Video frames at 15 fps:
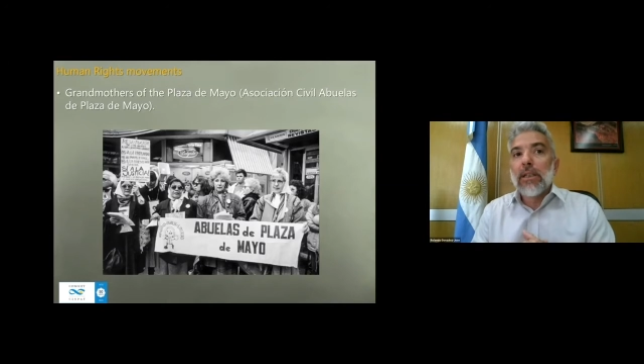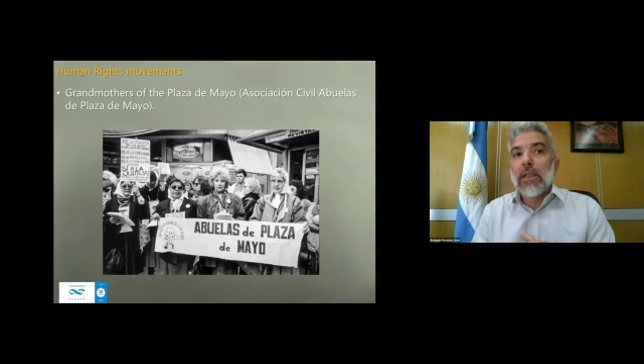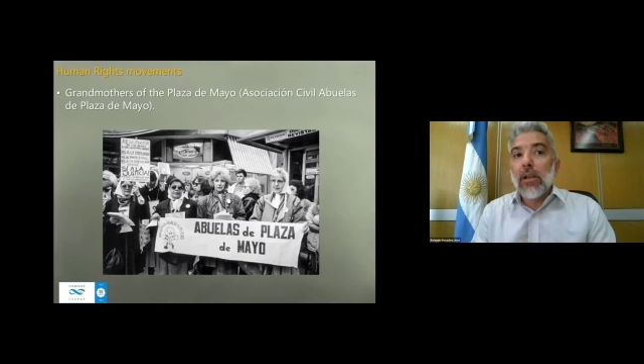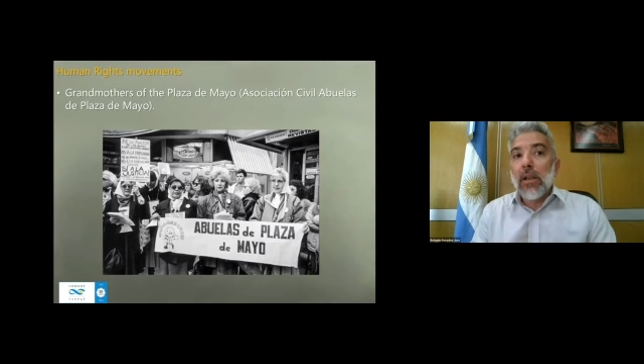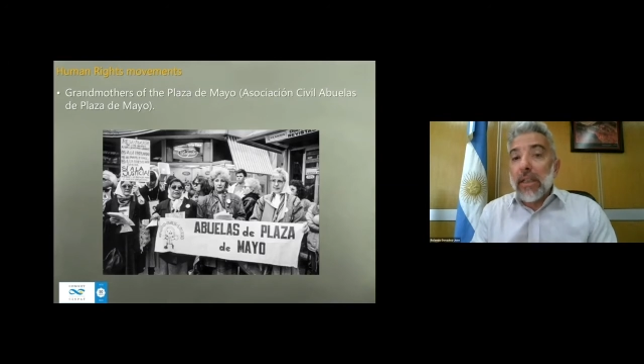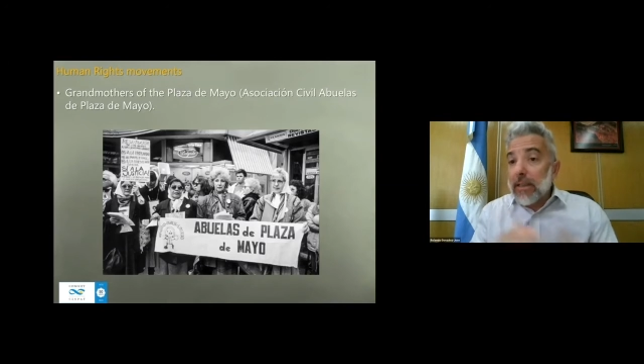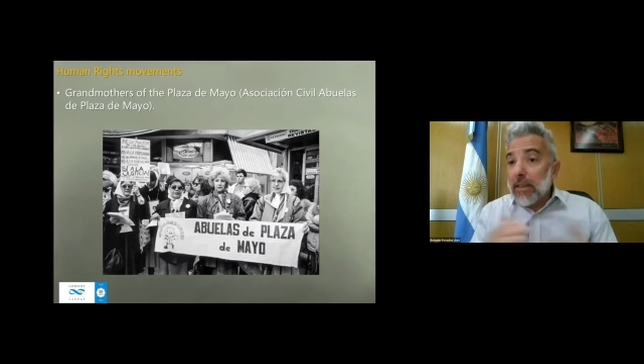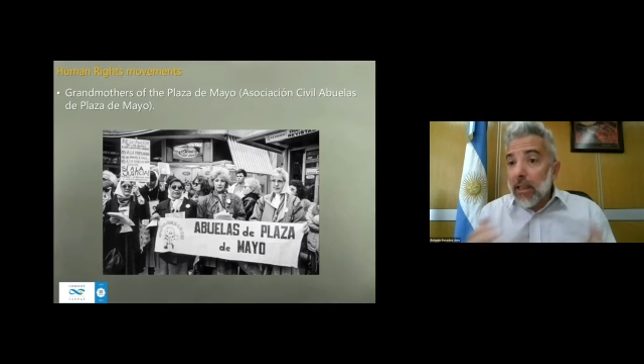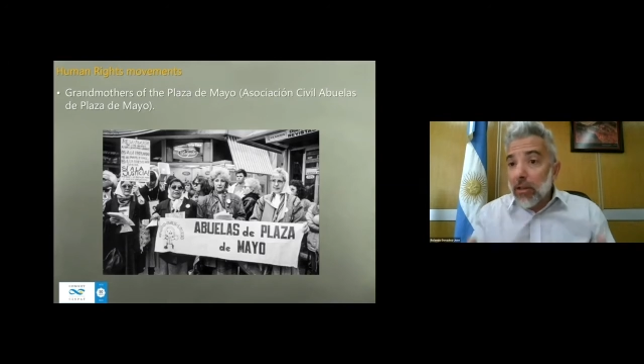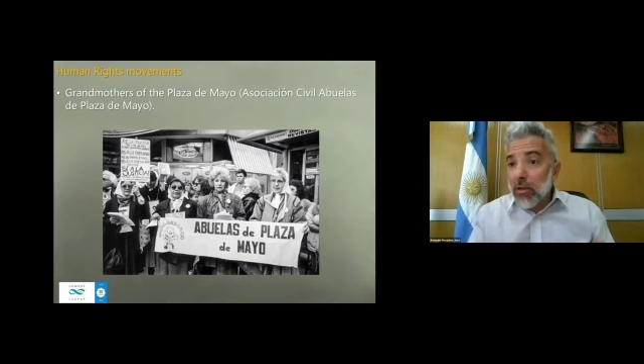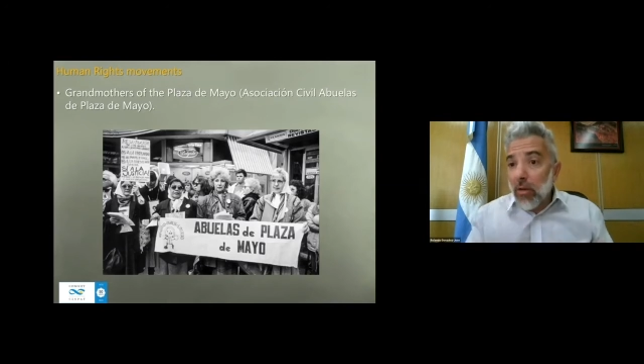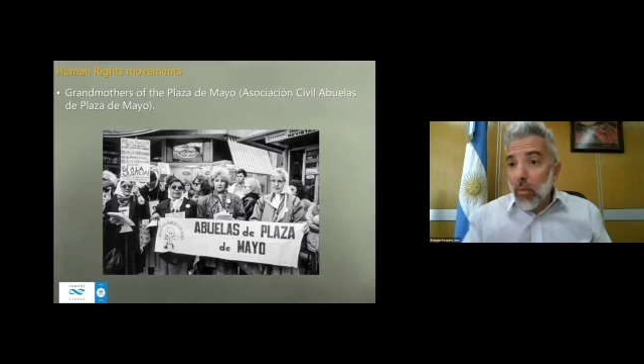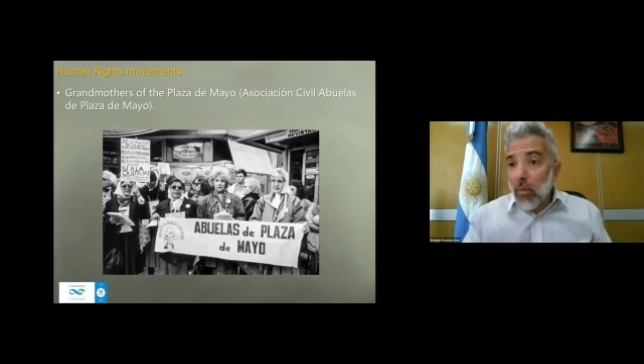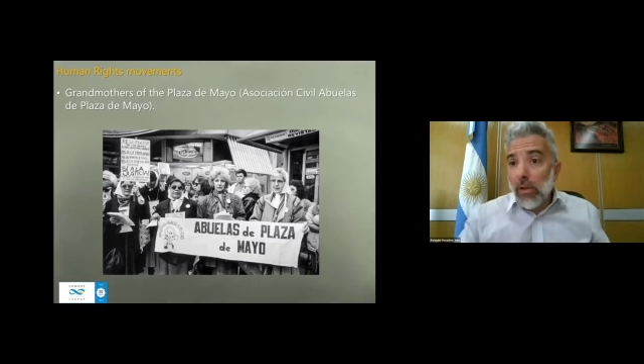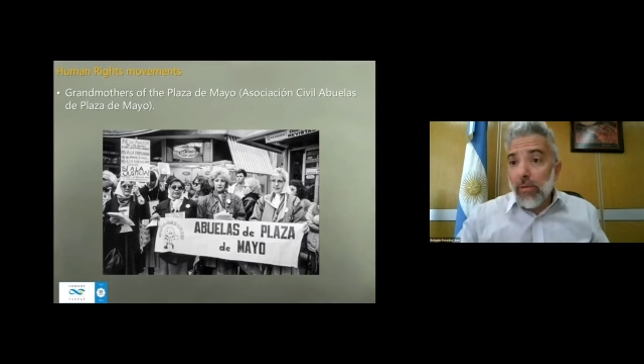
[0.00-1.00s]
The
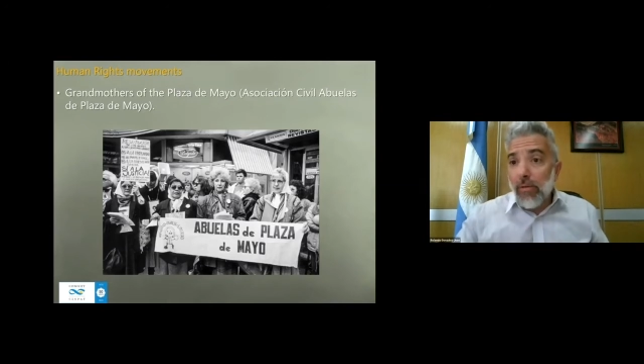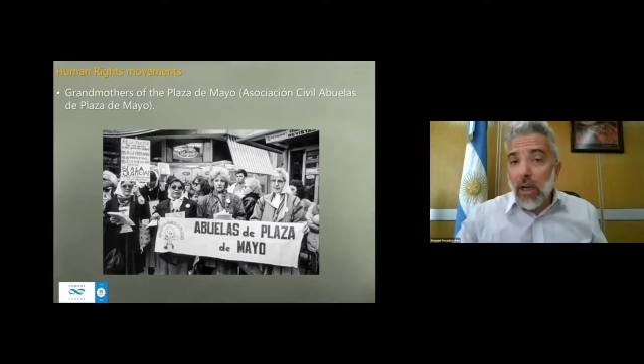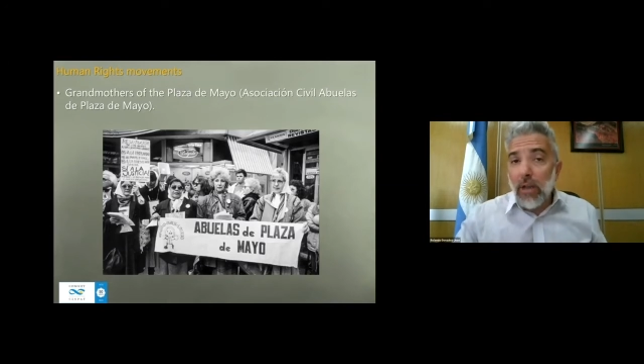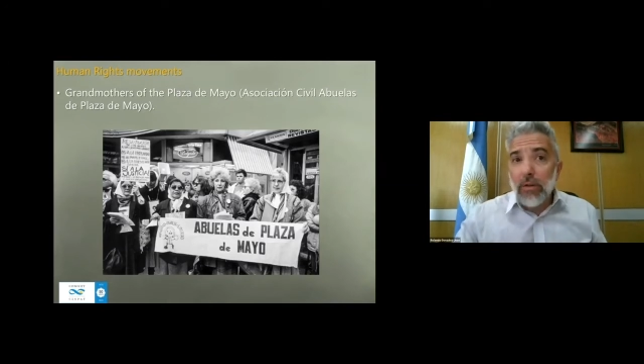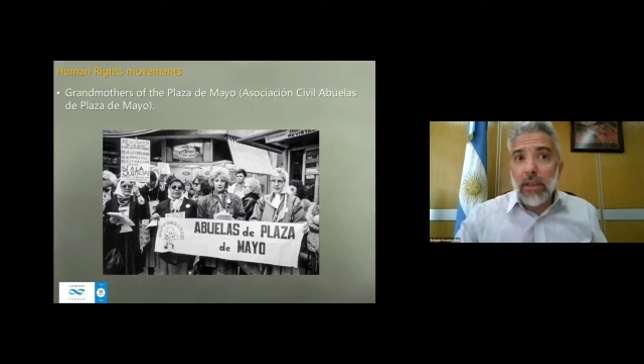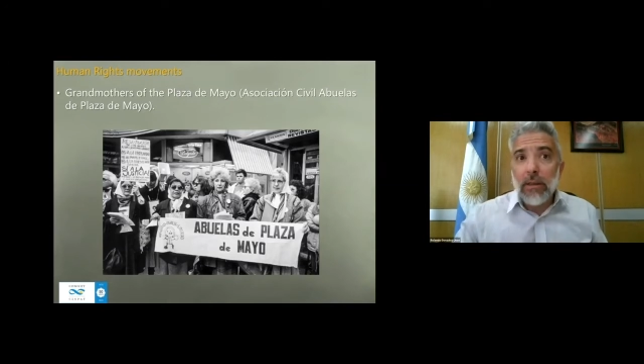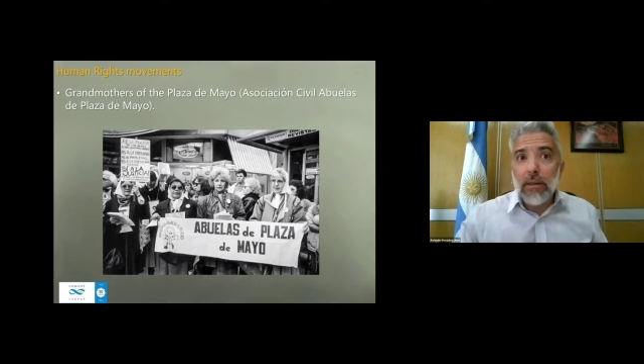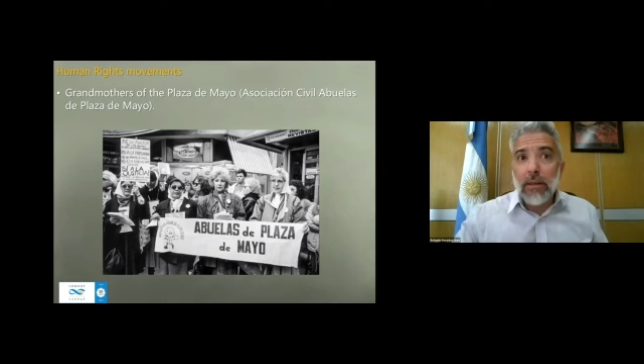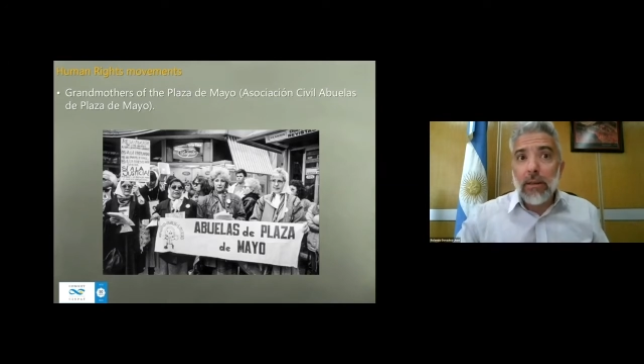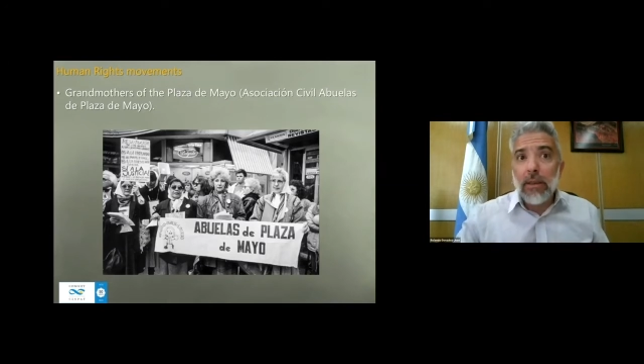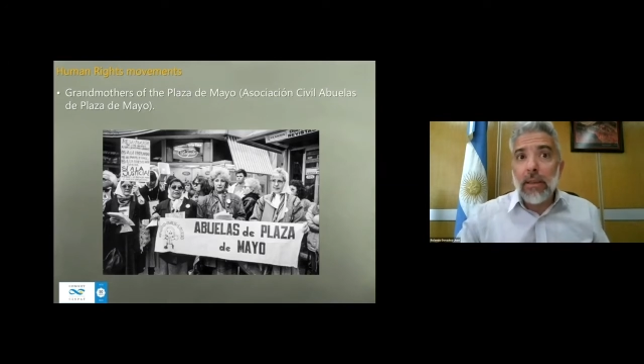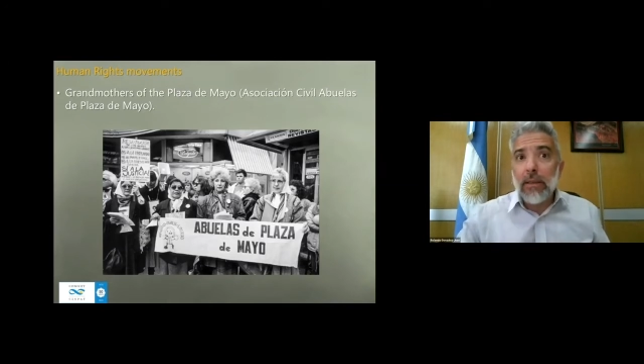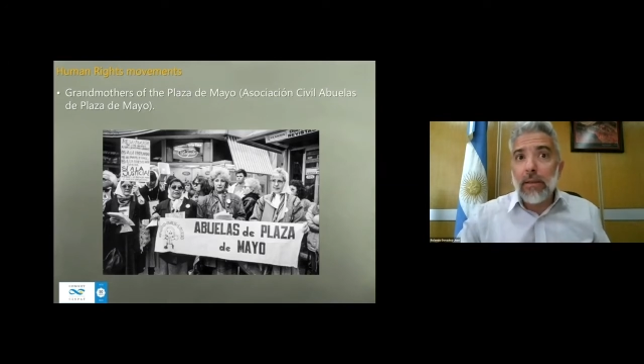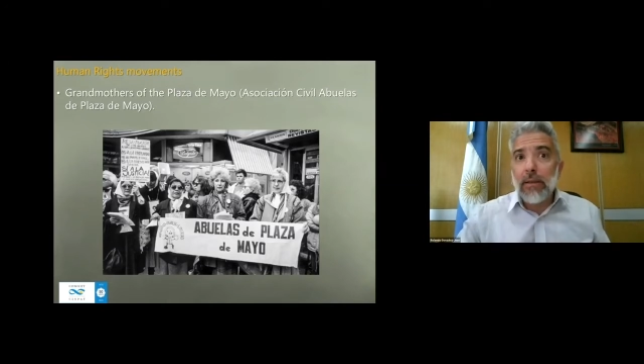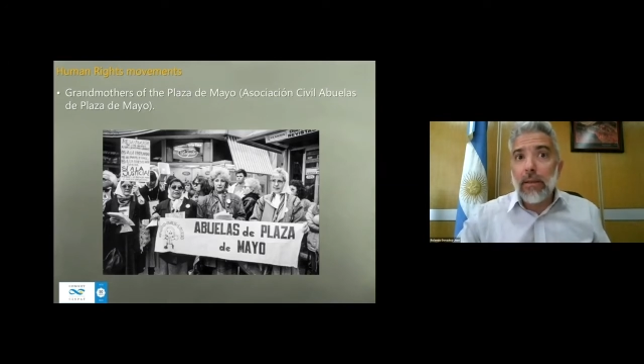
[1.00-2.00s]
organization was founded in,
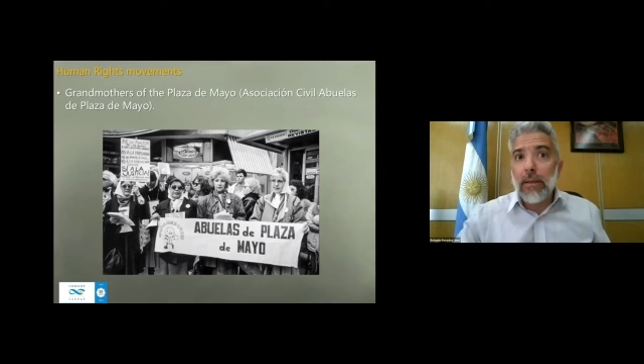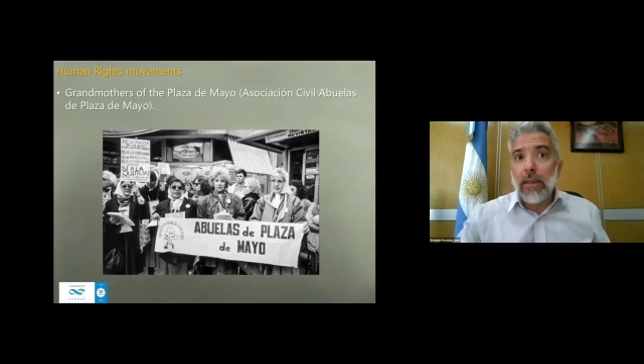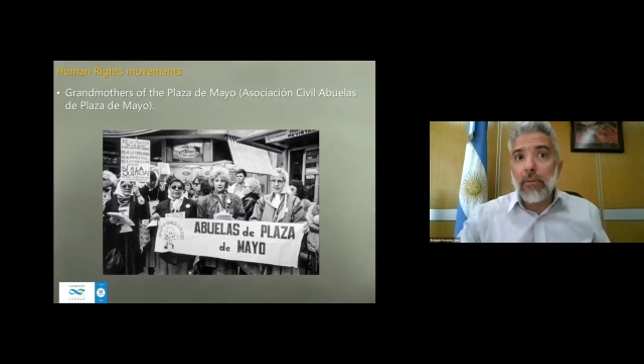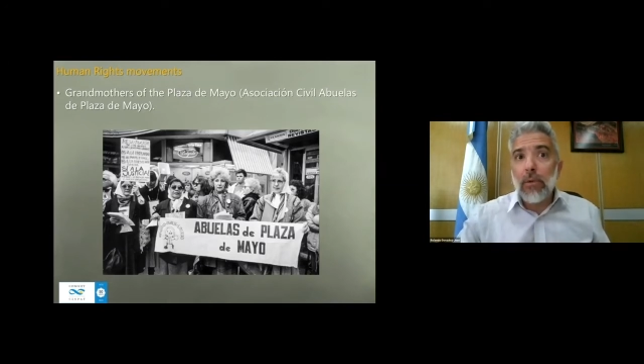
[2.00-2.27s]
in,